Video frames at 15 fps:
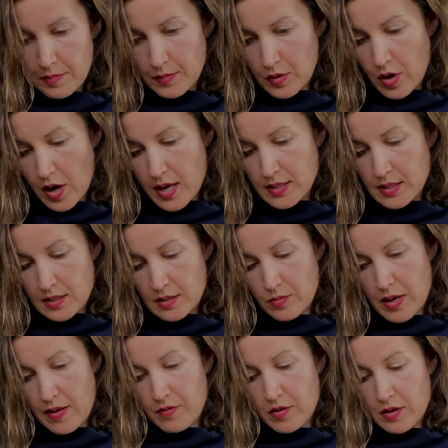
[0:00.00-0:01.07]
crust,
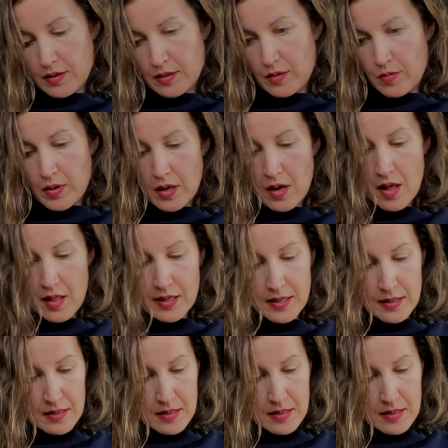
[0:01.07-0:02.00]
whatever you want to call it.